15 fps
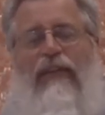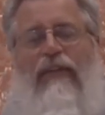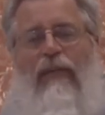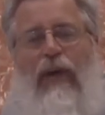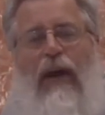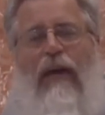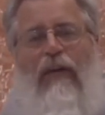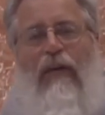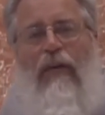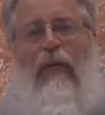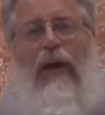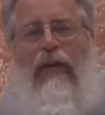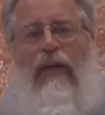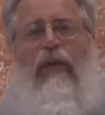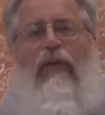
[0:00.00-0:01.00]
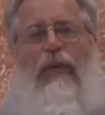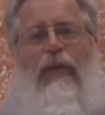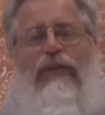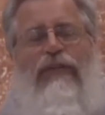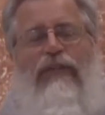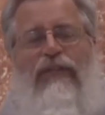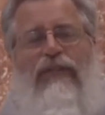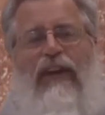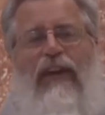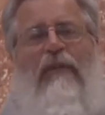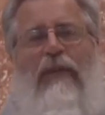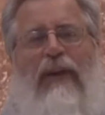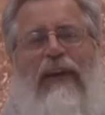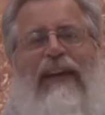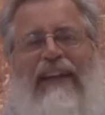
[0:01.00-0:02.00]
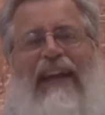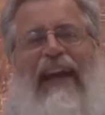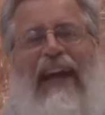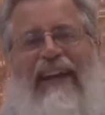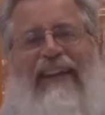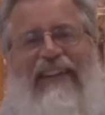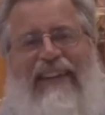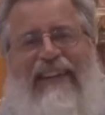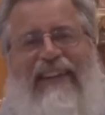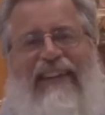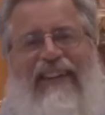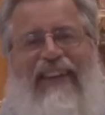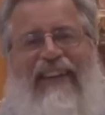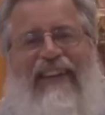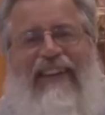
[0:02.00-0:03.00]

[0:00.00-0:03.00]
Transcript: wow, why aren't we celebrating that? You know?